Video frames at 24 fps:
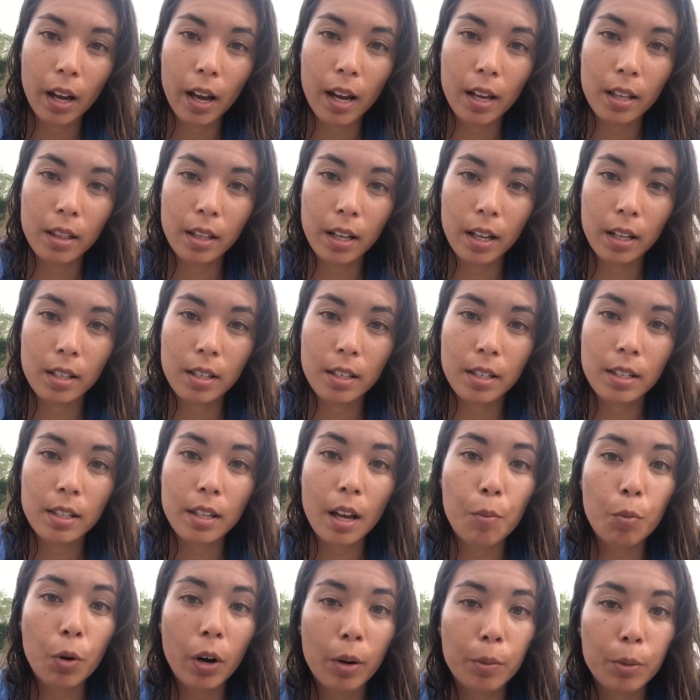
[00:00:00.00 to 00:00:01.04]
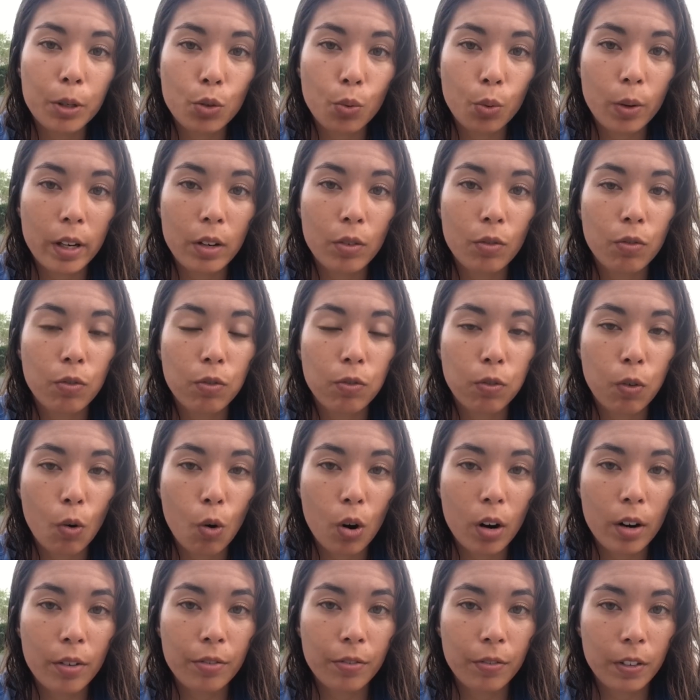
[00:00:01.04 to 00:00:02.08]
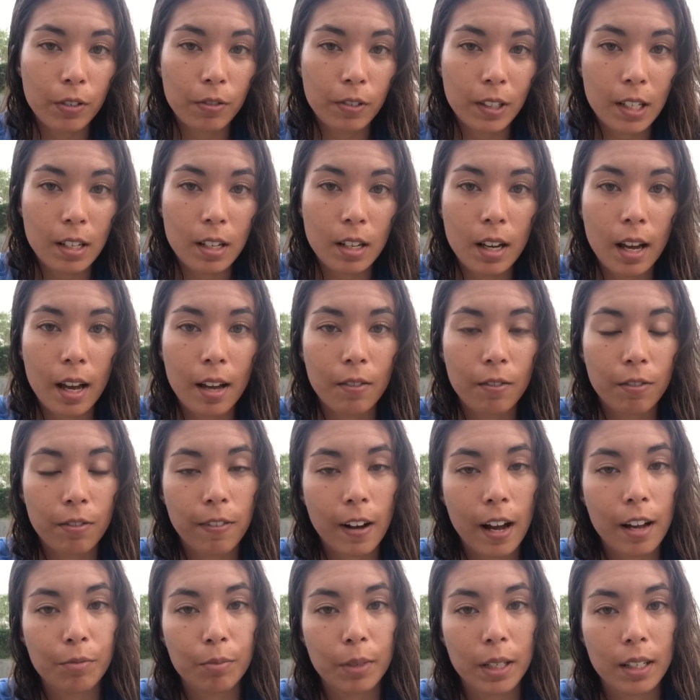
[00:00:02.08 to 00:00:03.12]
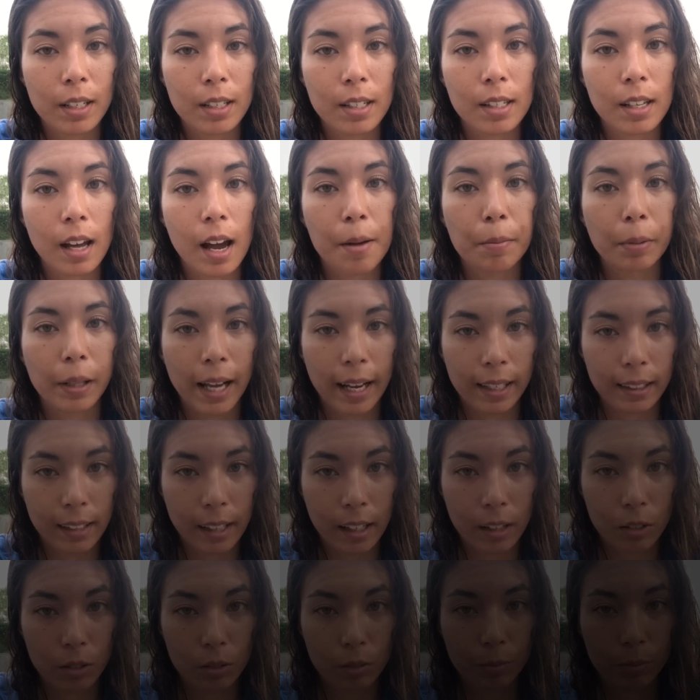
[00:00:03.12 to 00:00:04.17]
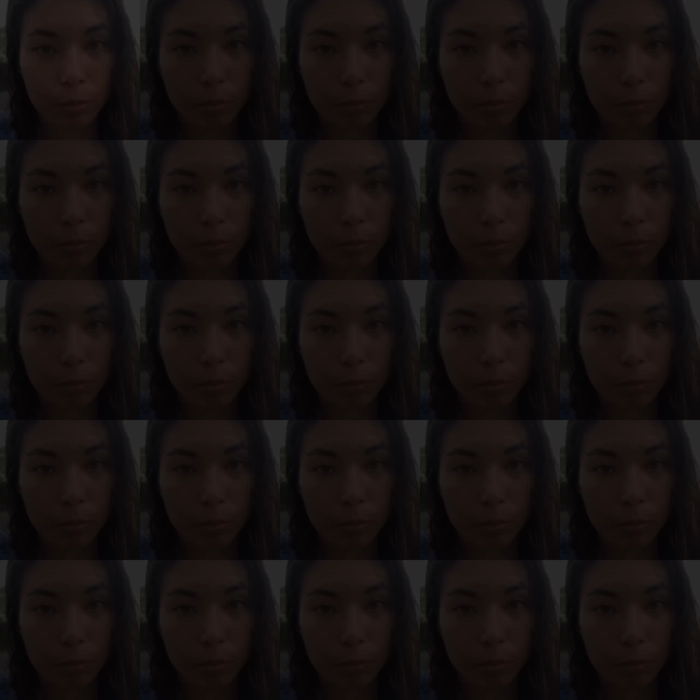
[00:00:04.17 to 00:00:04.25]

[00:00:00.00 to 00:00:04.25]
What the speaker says: And then somewhere between 4:50 and 5 minutes, I blacked out.